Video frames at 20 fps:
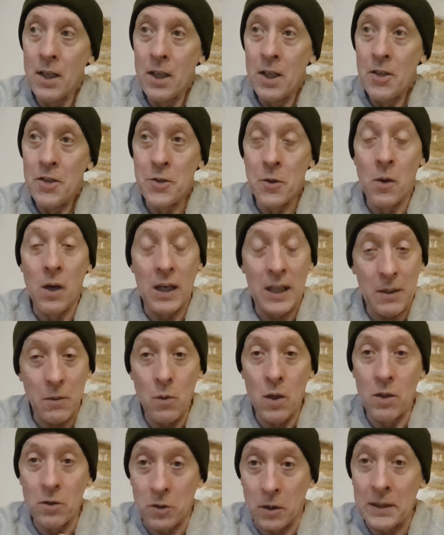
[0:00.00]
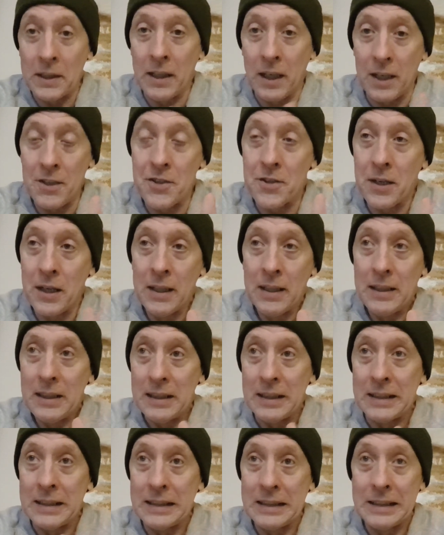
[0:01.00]
So aye, well done, guys.
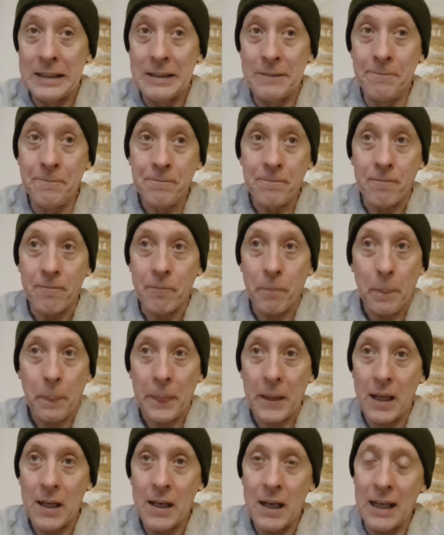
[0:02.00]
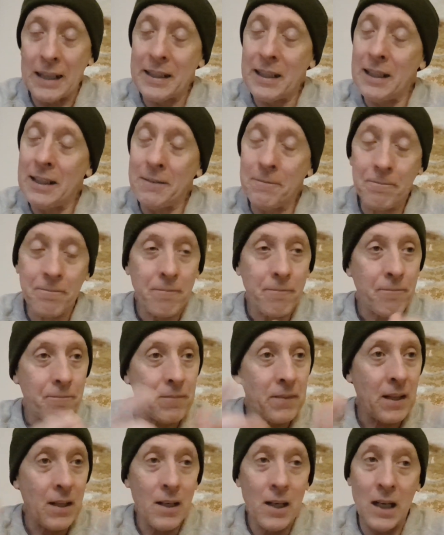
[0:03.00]
Again,
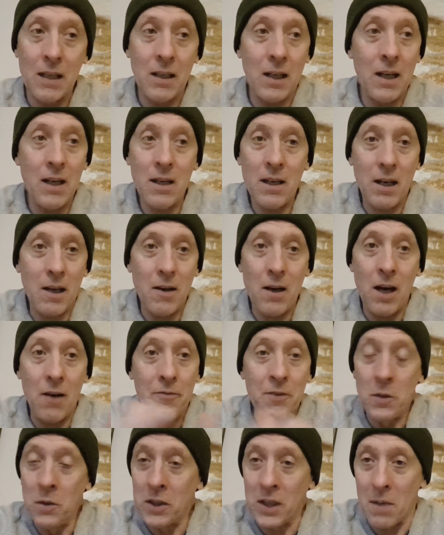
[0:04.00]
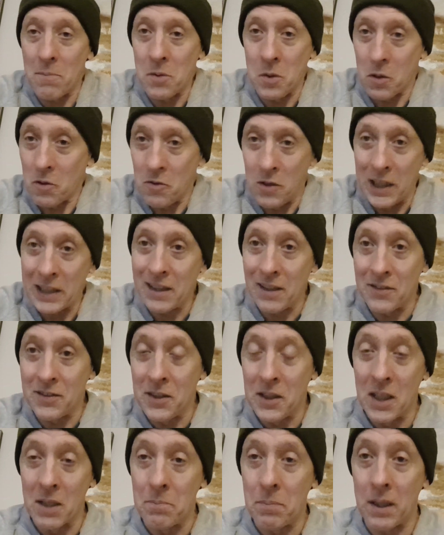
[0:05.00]
I feel like a broken record
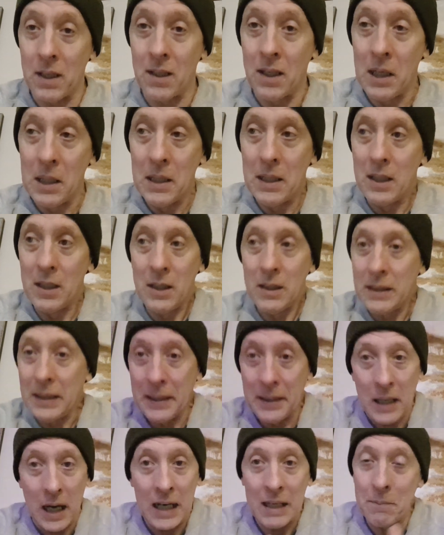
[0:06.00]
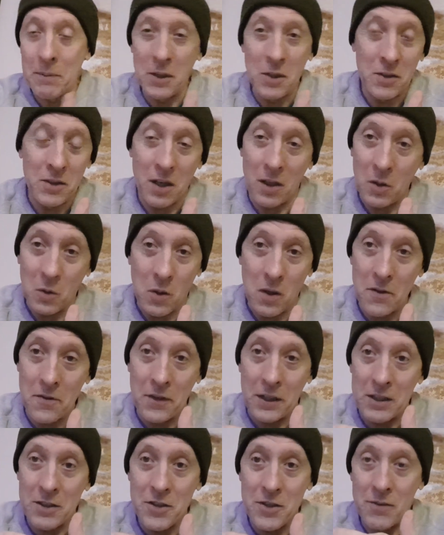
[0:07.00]
here, but you can't be good at a lot of
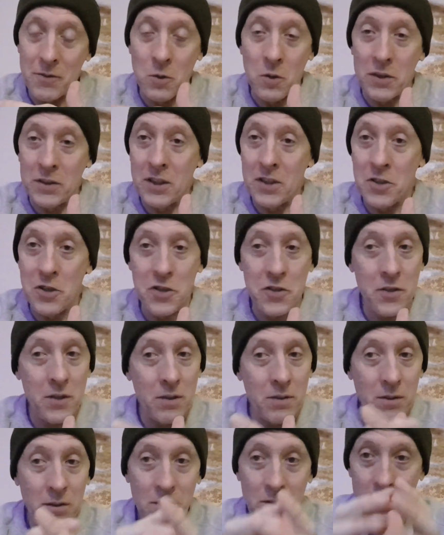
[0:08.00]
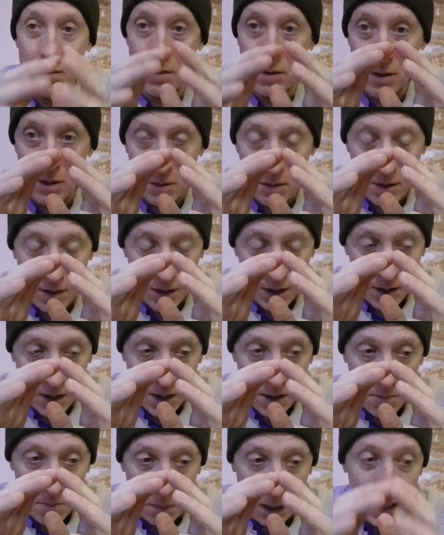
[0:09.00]
things. You've got to just
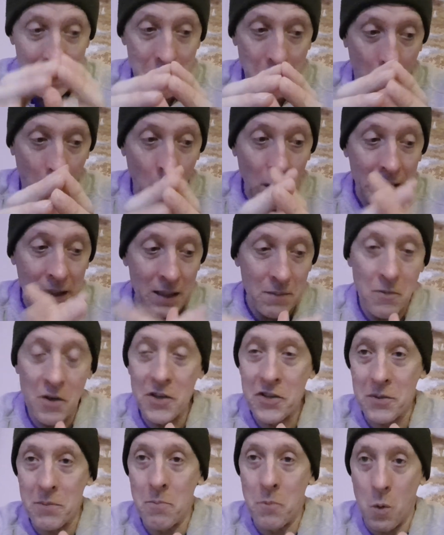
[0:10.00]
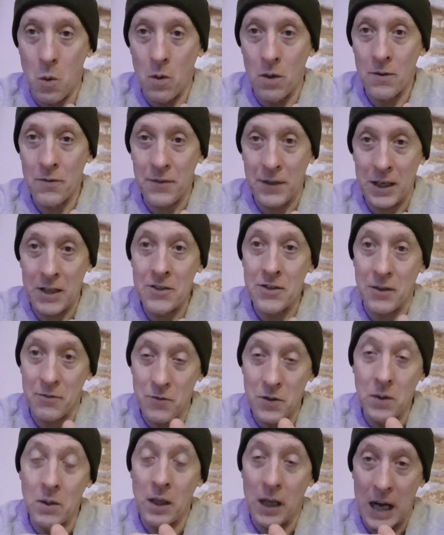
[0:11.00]
pinpoint the most important things and
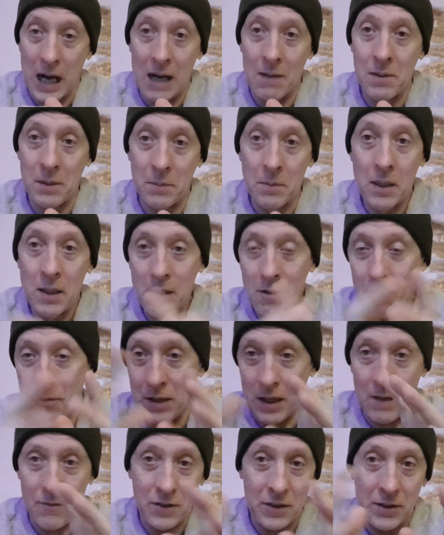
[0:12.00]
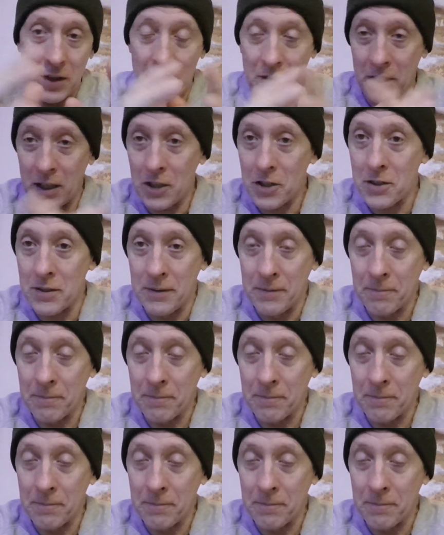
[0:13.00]
really hammer them for every direction.